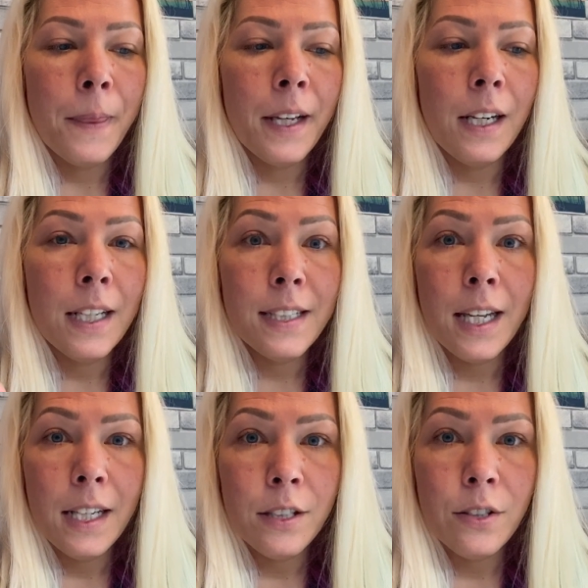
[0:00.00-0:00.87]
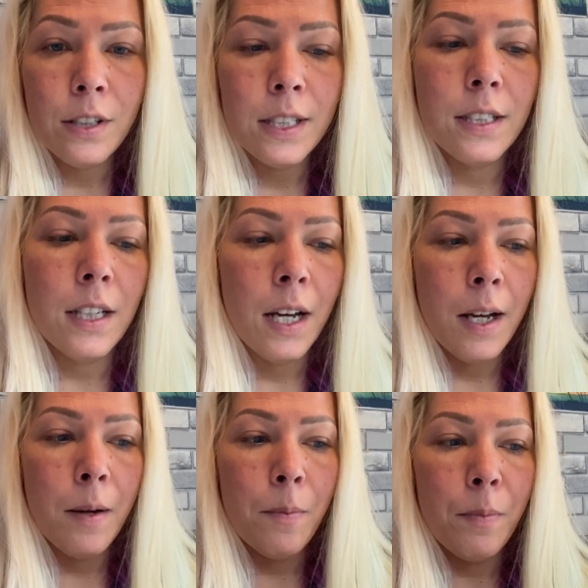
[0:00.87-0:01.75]
let's get into this.
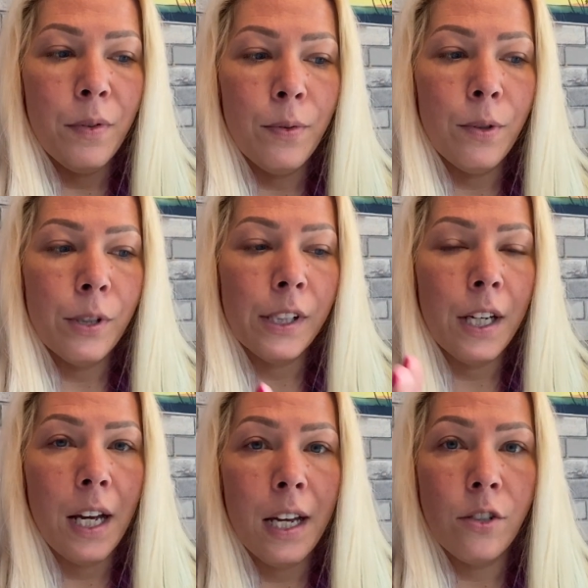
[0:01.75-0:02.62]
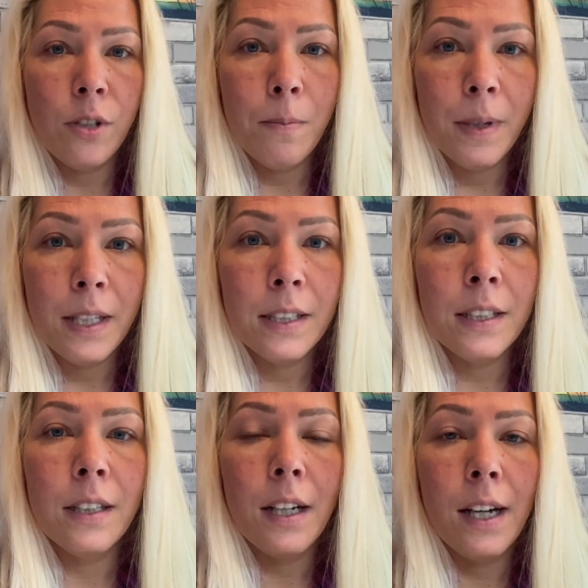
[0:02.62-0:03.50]
Before I jump
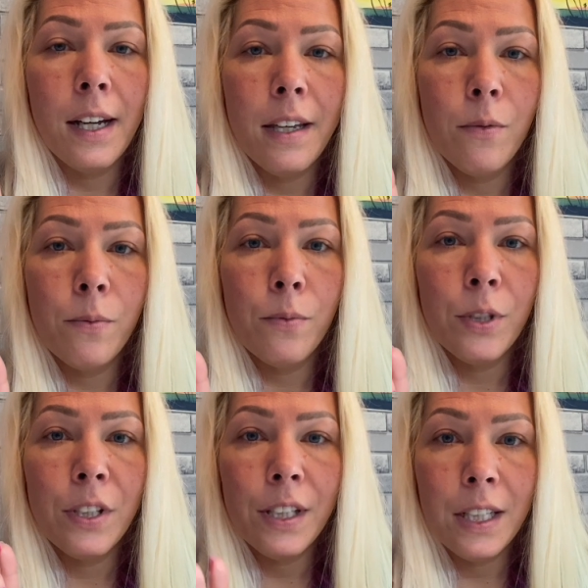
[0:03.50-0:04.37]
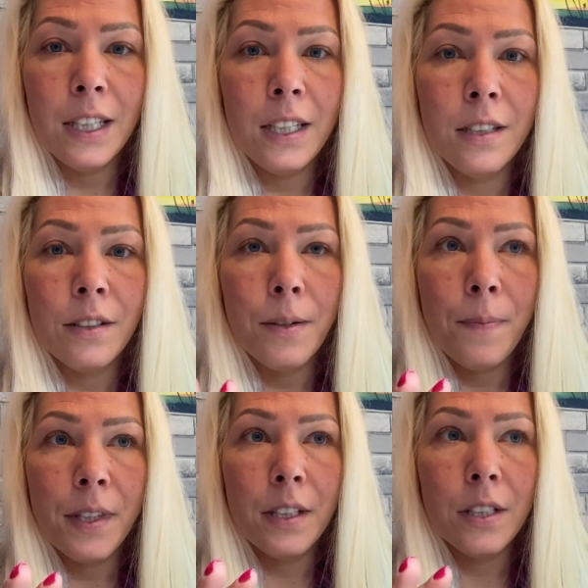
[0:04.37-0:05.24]
in, I would need
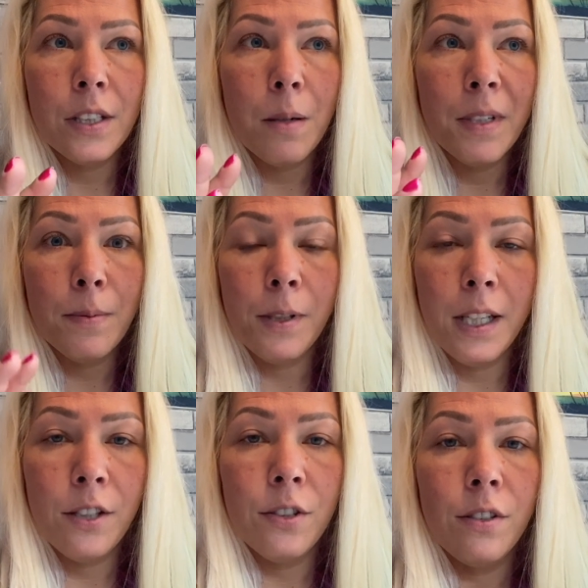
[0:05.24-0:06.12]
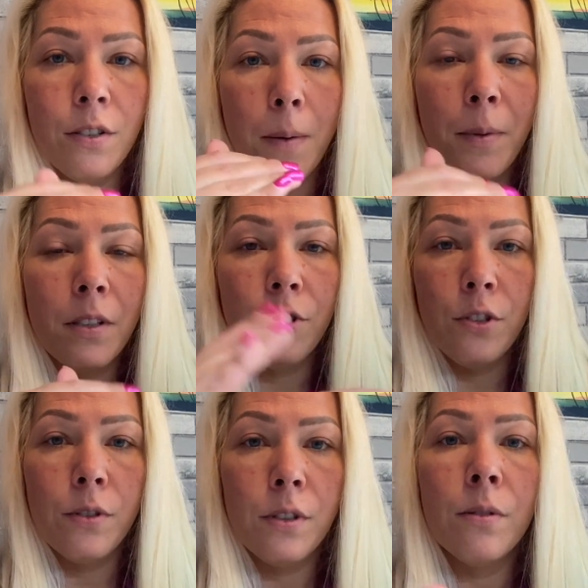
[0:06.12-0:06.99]
some explanation, so I'm going to
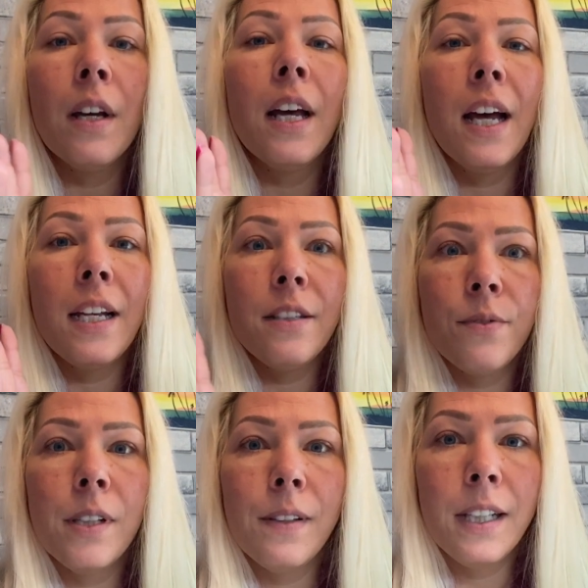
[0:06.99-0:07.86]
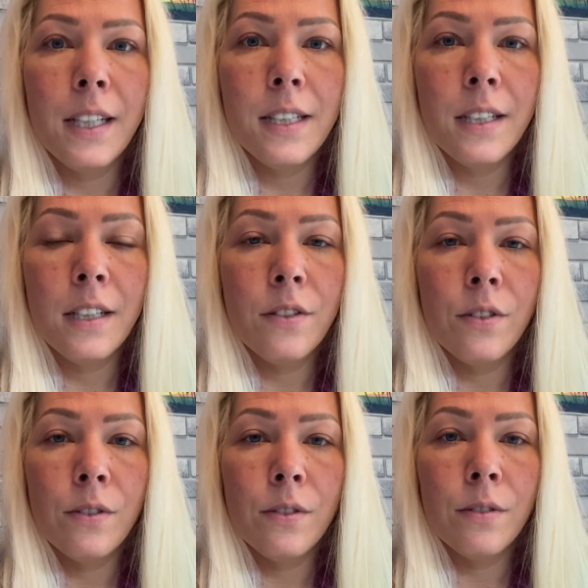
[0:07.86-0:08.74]
show you, and it's really easy
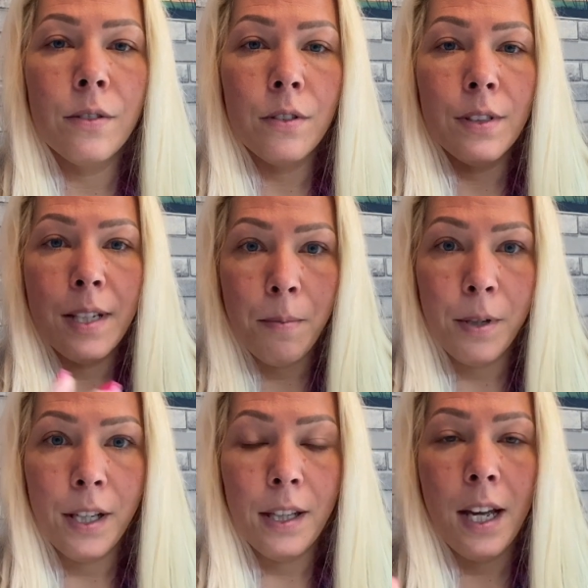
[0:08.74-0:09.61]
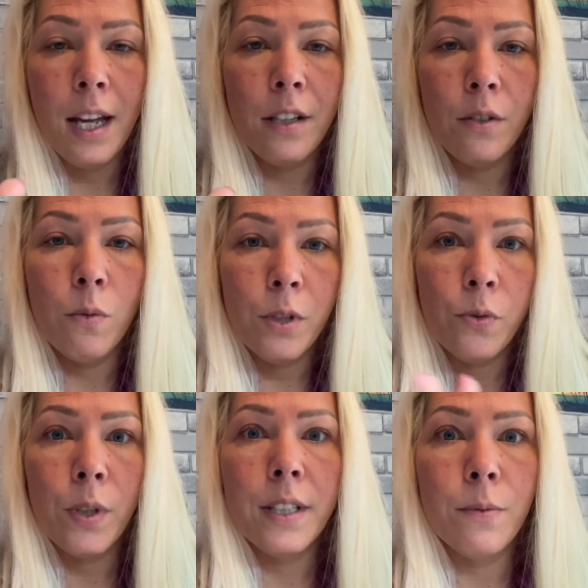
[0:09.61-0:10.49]
to separate and know which
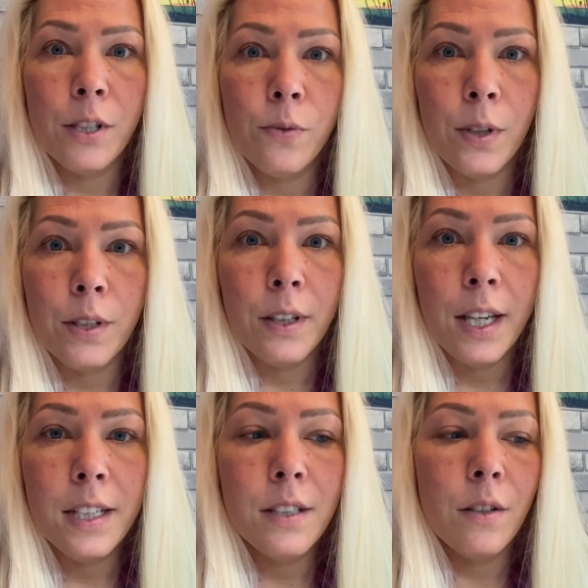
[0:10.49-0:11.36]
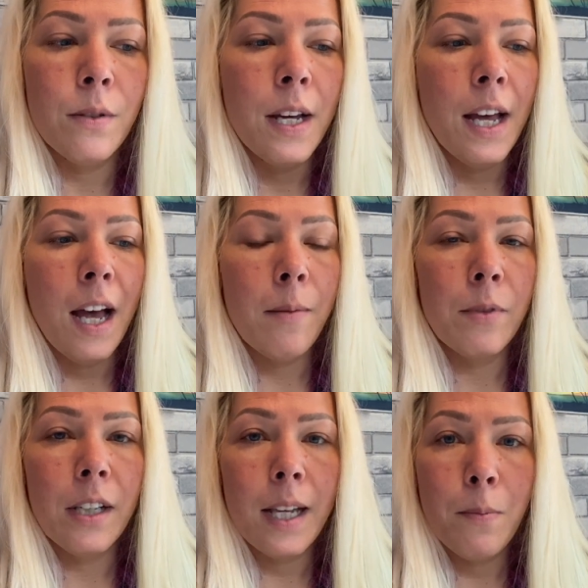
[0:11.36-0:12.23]
one is which one. Okay, so I'm
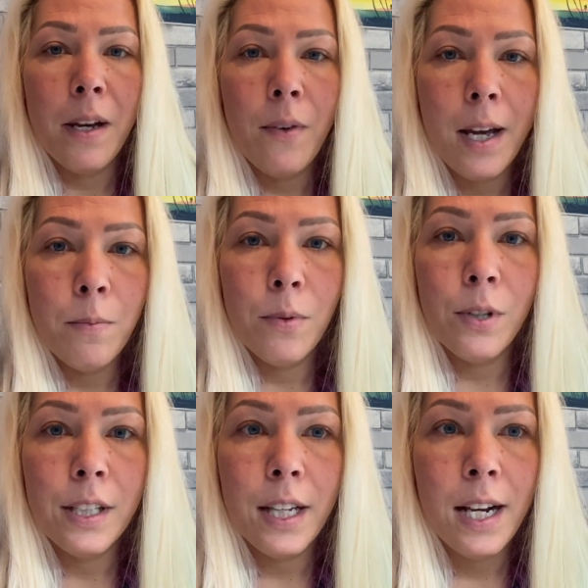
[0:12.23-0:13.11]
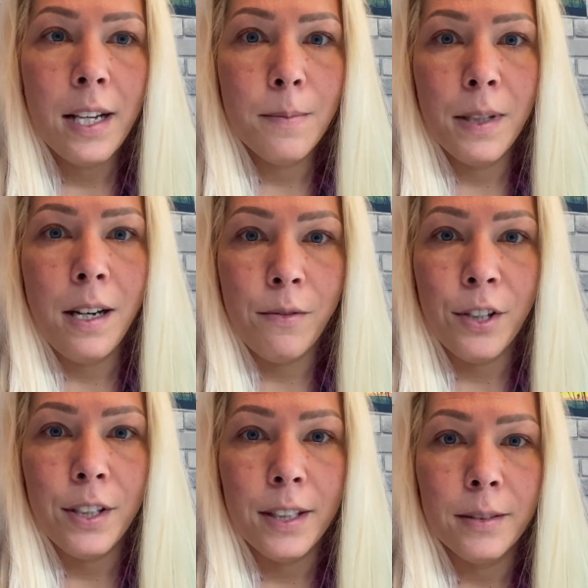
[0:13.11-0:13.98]
going to get my whiteboard and I explain everything.